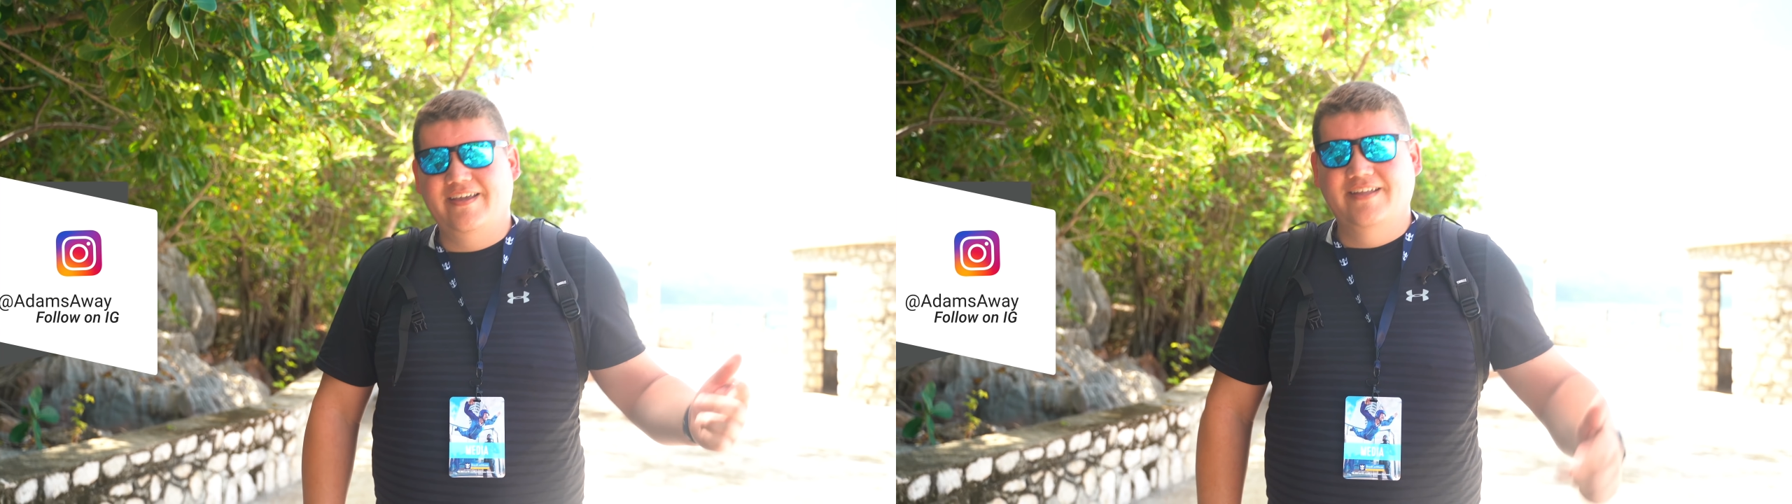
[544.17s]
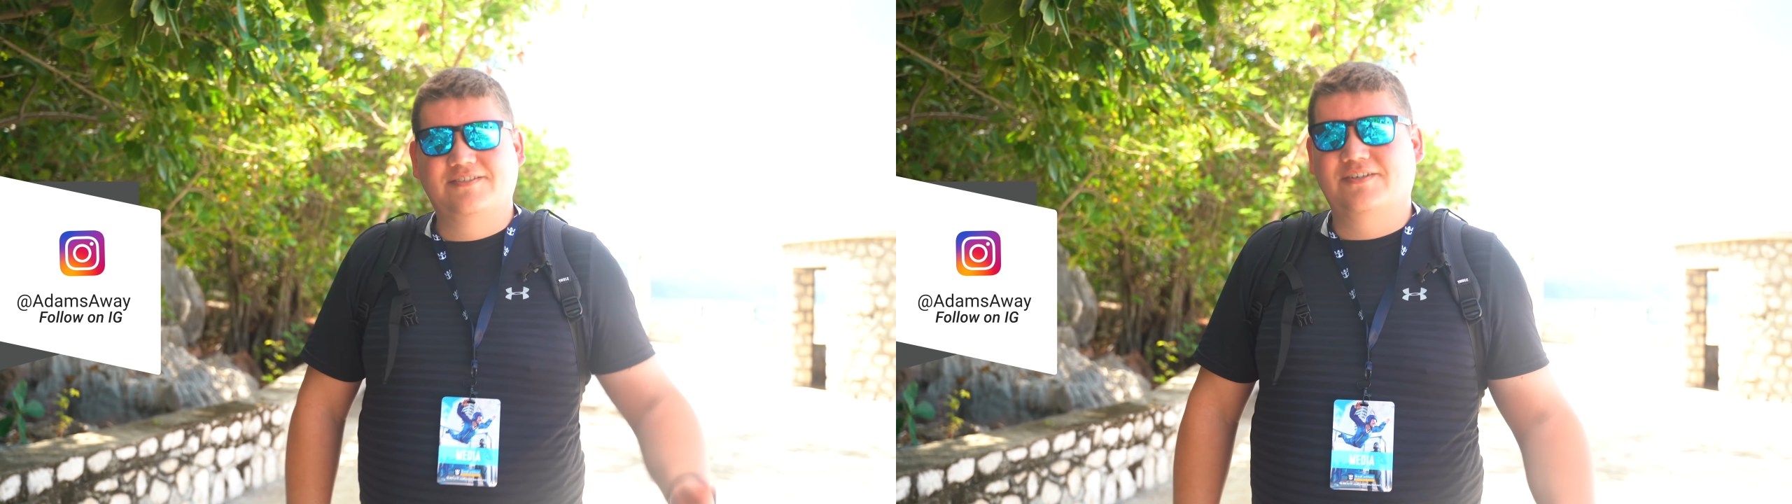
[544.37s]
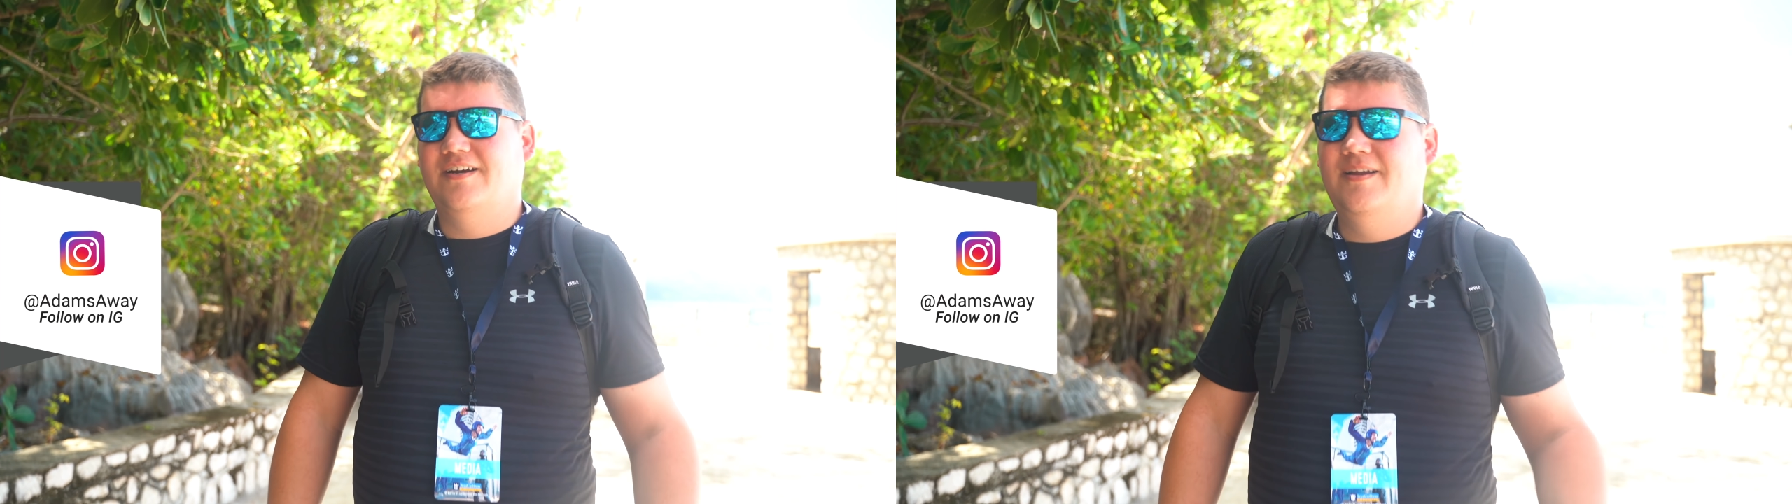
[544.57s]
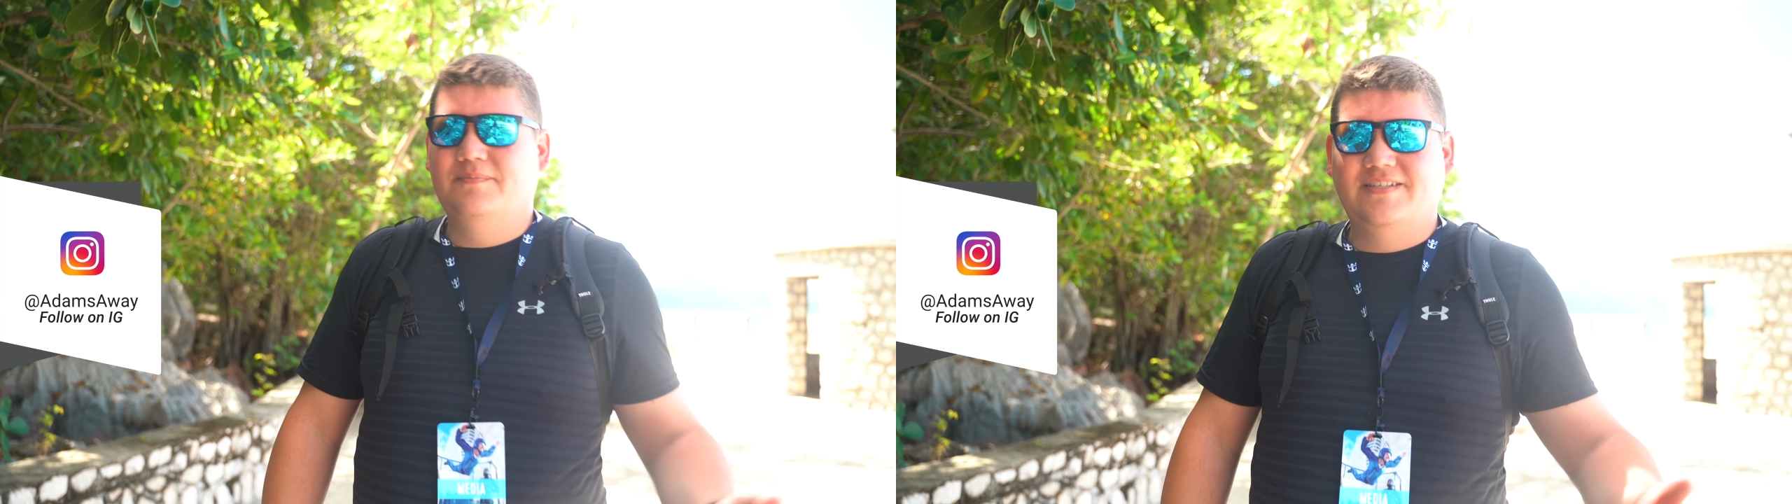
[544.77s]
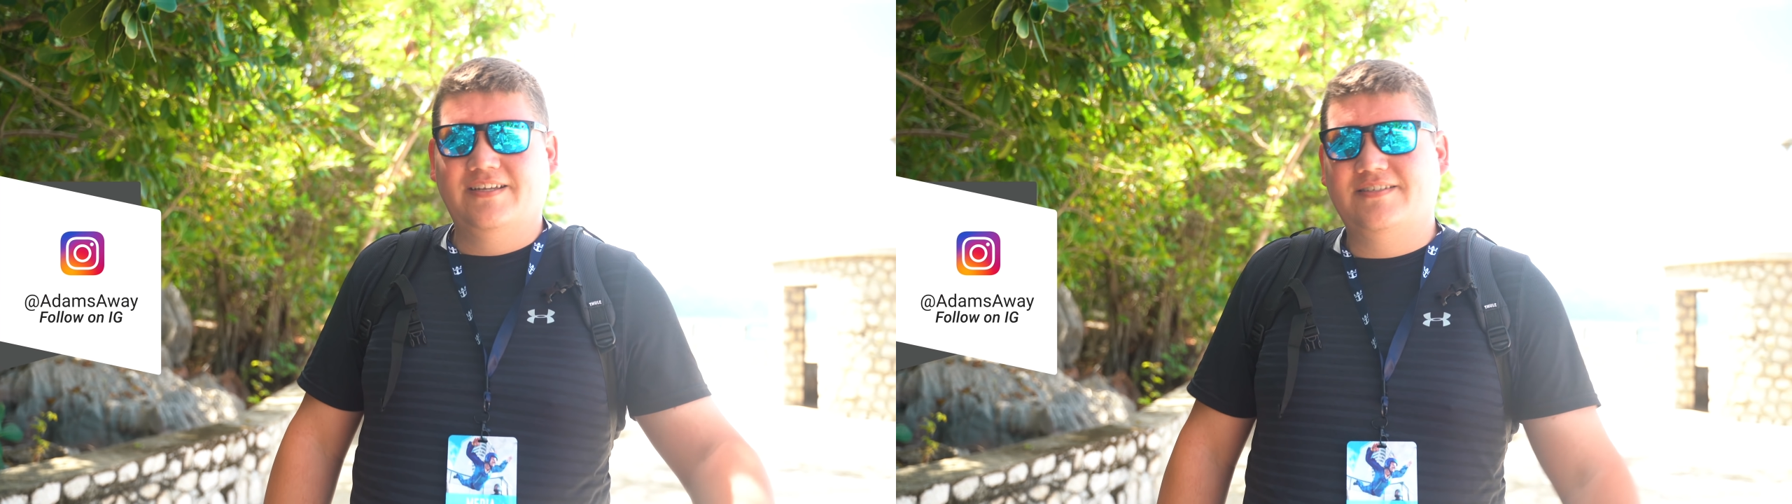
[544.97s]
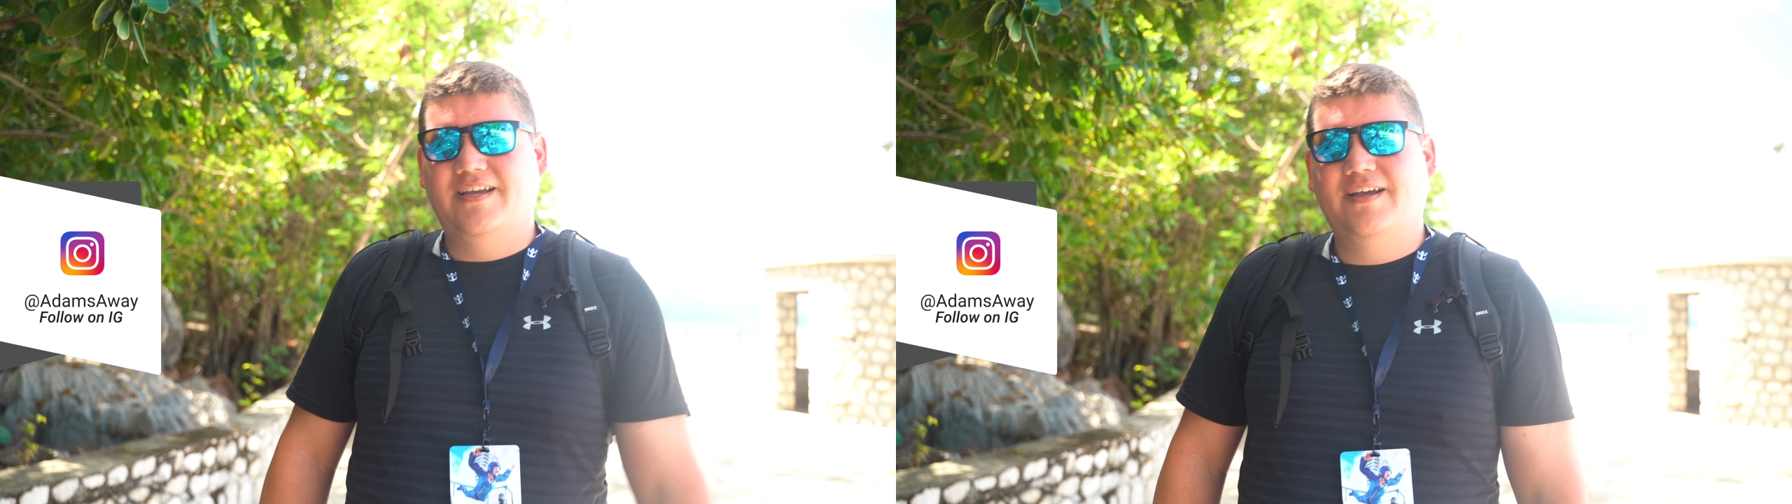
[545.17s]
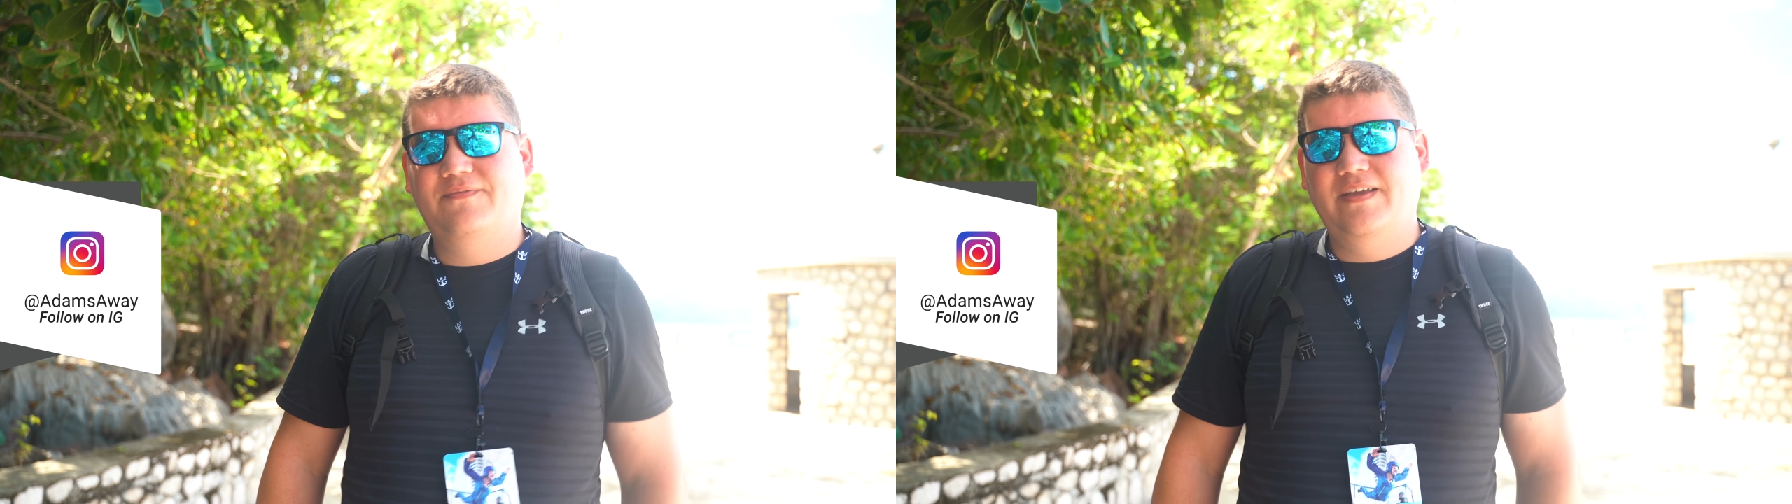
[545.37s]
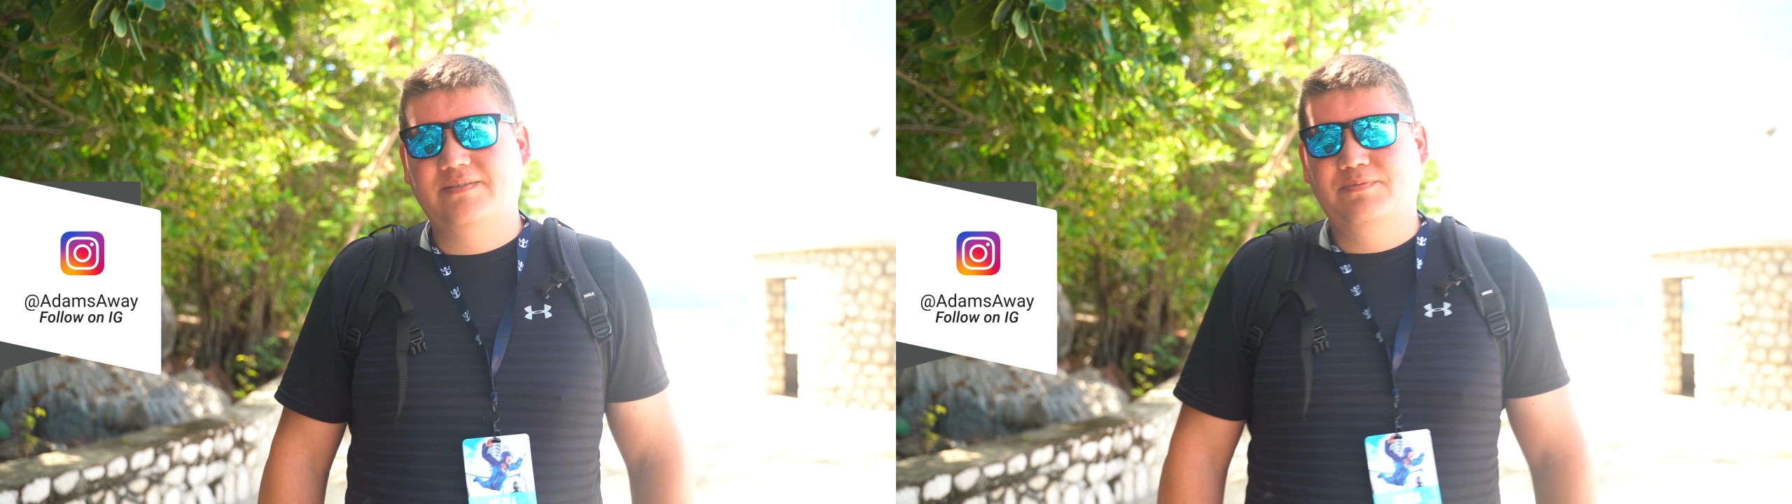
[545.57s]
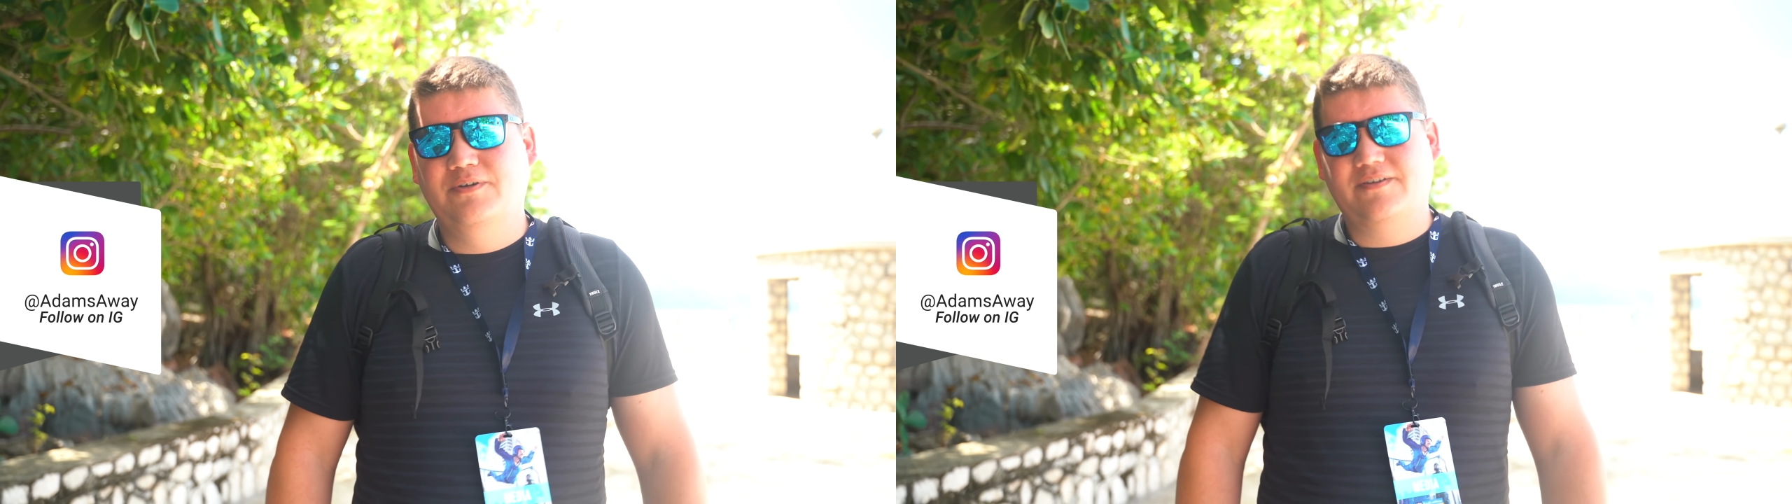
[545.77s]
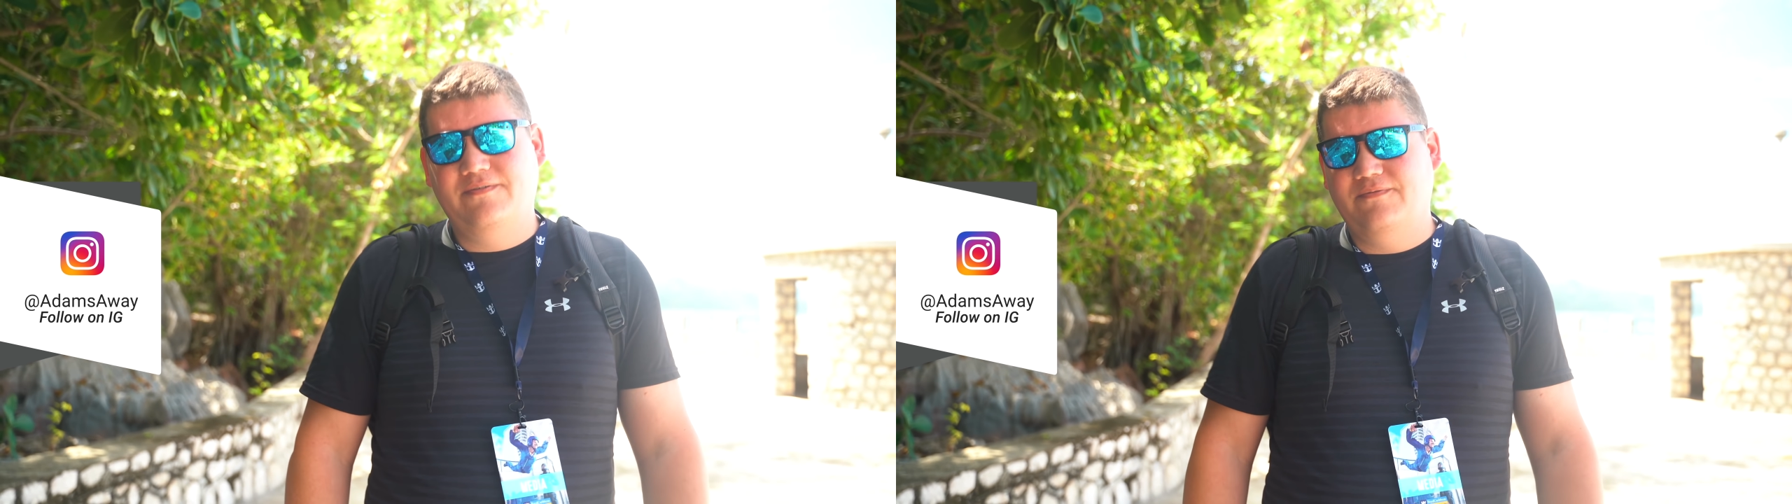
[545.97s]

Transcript: Instagram, TikTok, Facebook.